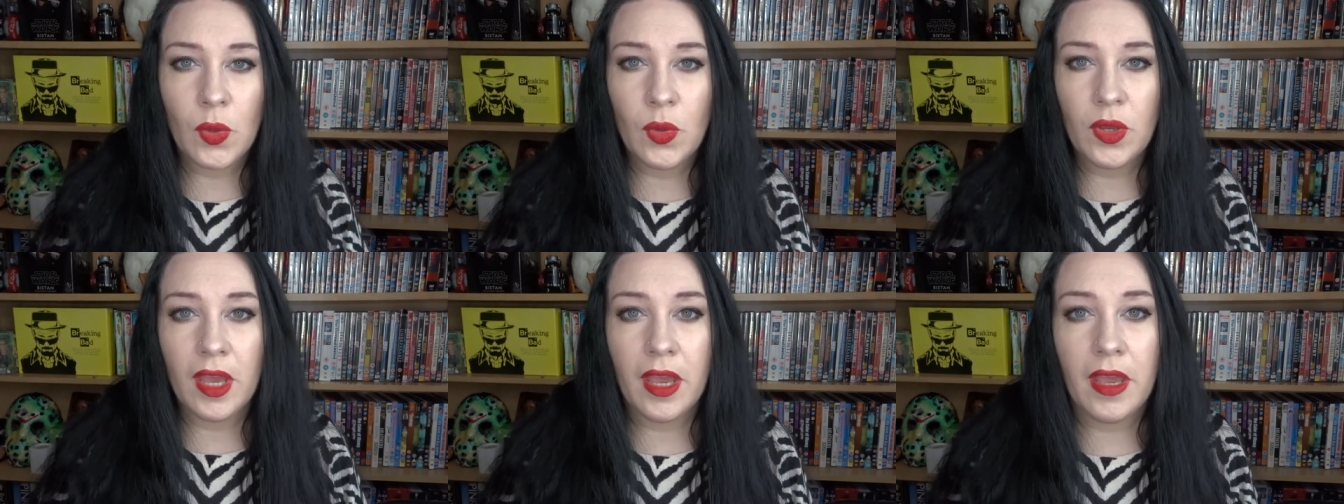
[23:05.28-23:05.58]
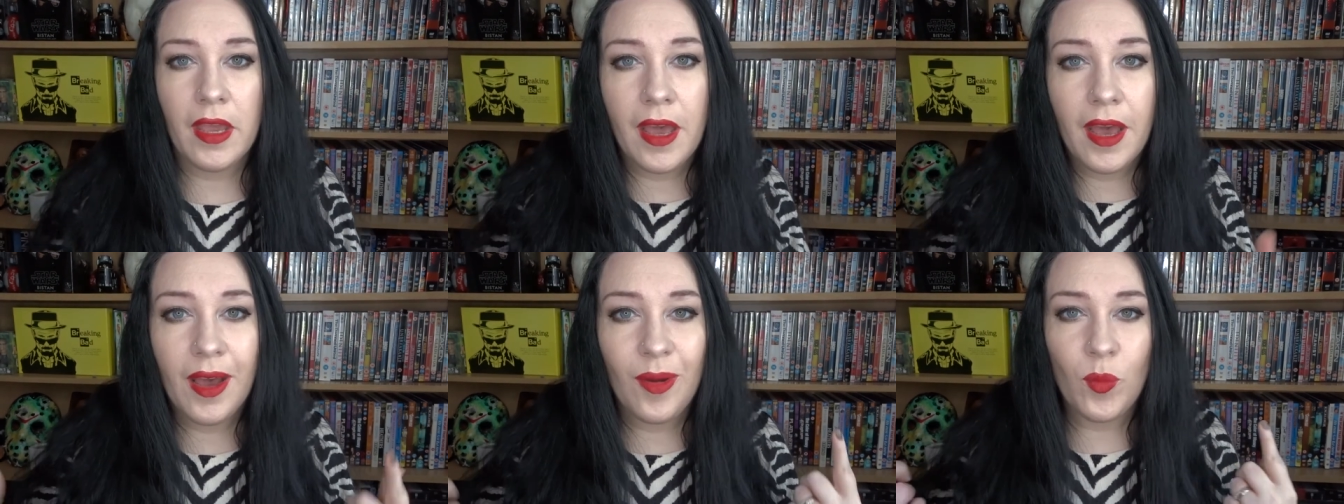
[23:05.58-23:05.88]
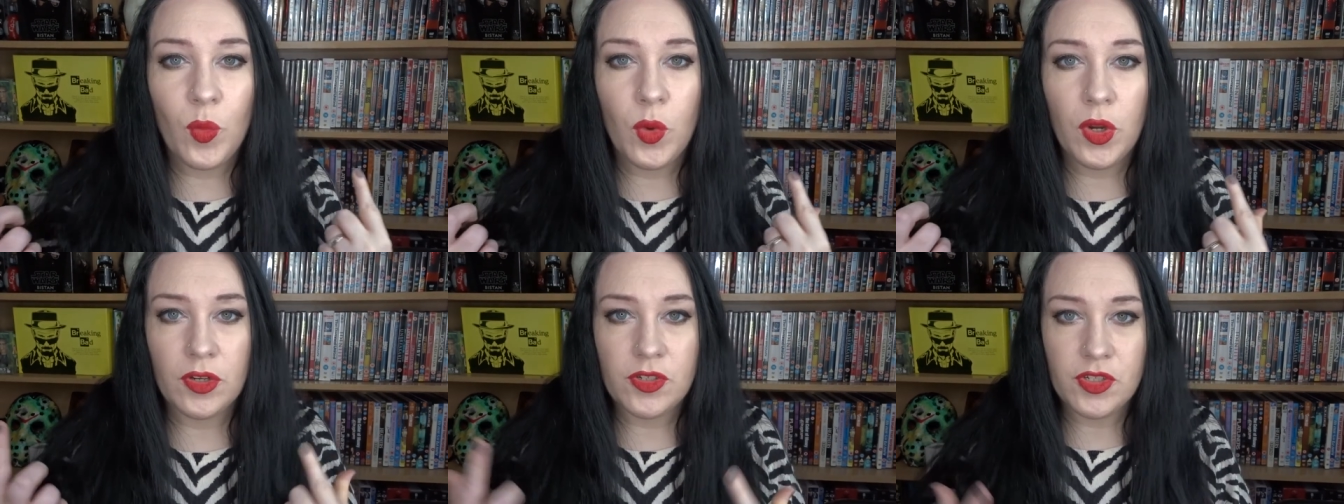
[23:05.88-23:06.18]
Okay,
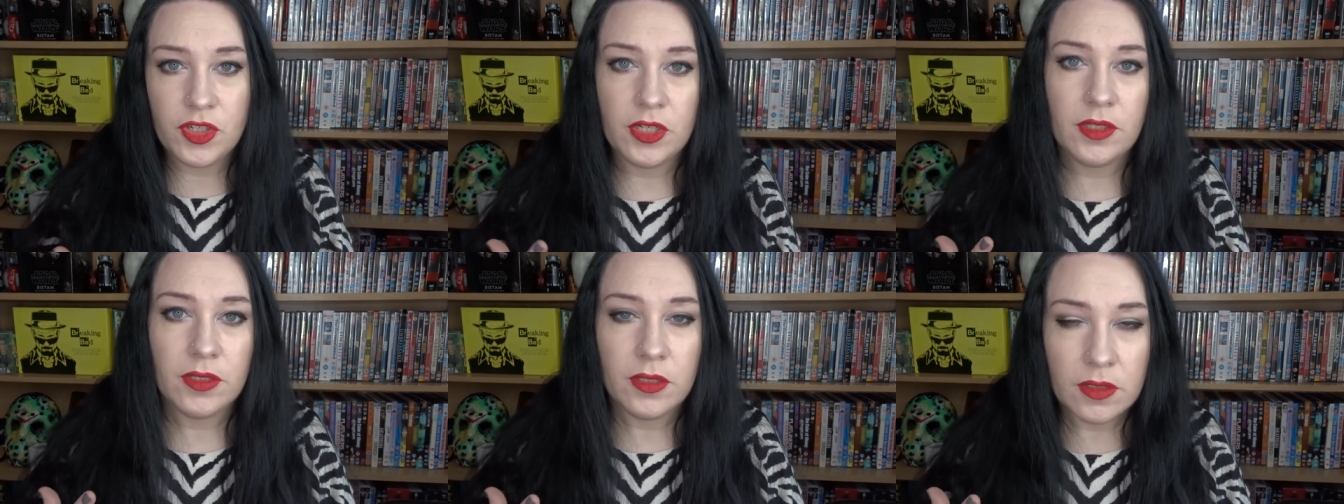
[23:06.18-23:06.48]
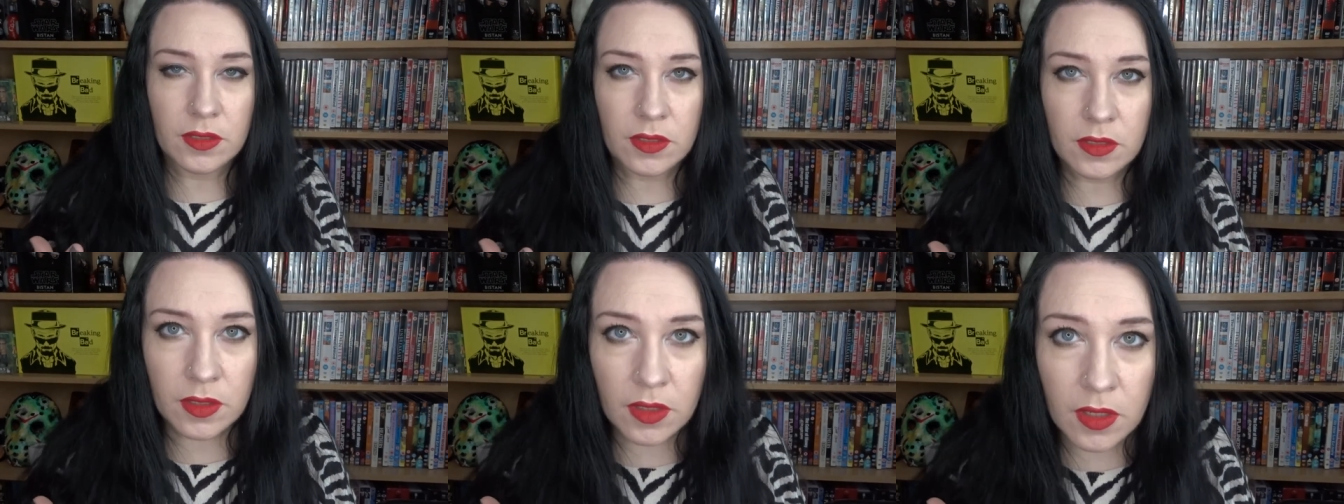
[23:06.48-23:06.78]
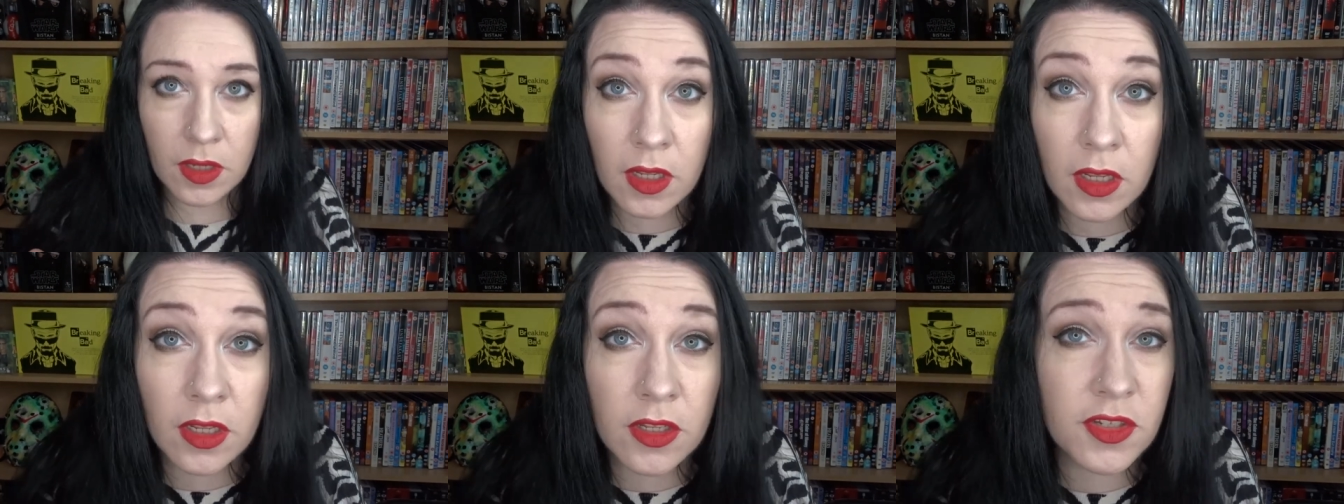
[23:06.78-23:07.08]
and we're done.
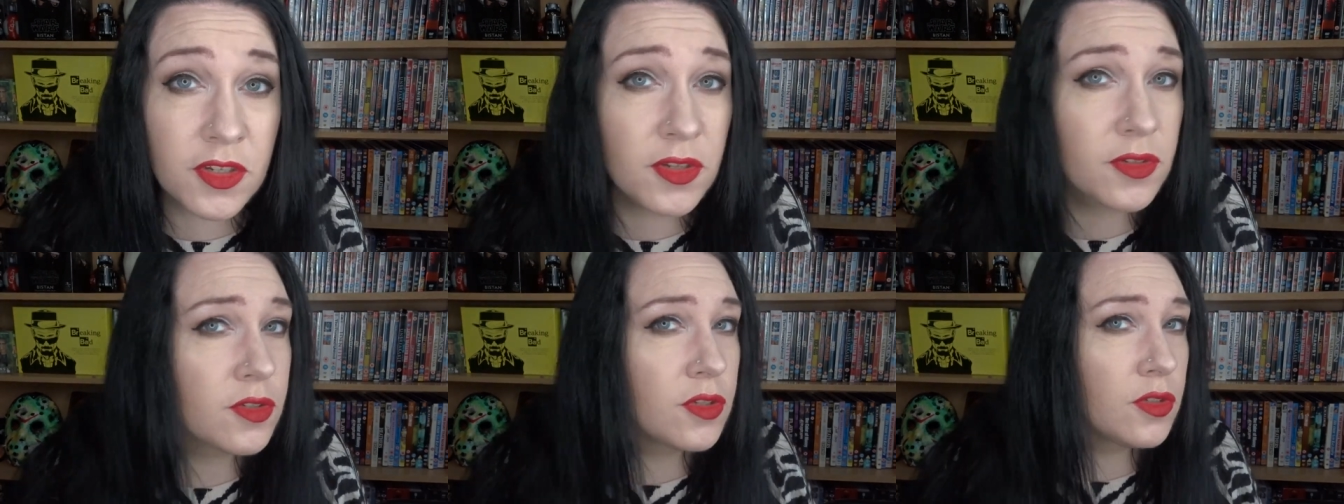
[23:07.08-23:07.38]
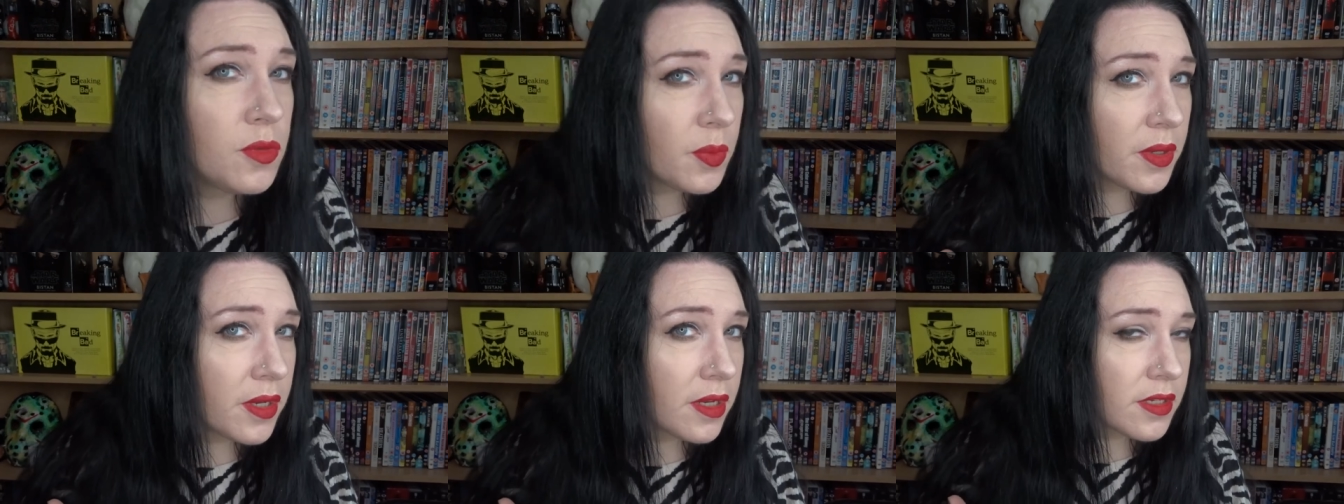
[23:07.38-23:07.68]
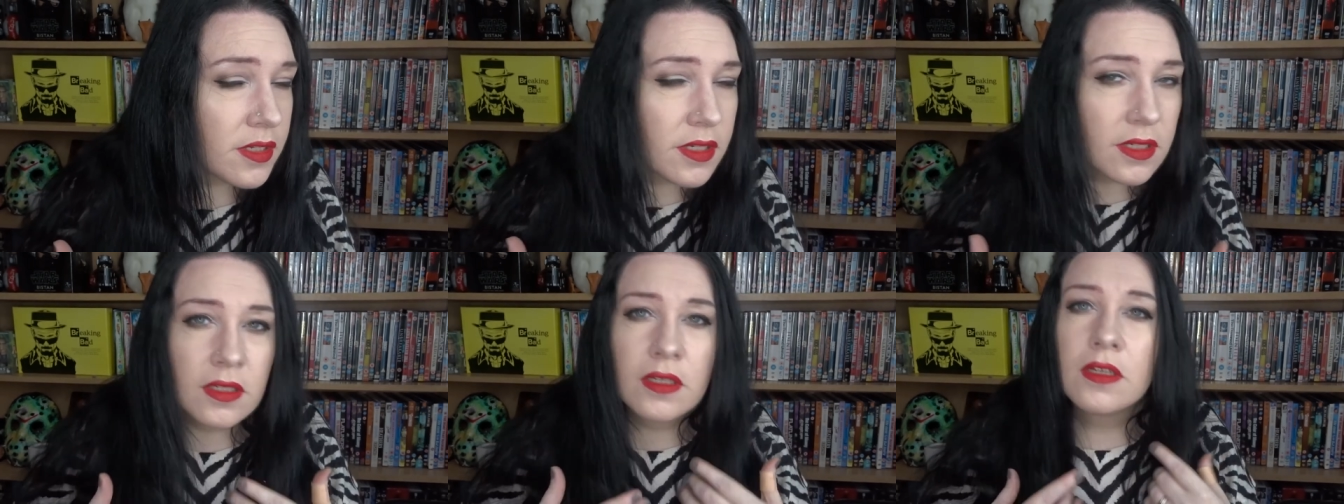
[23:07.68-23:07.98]
It's not too bad.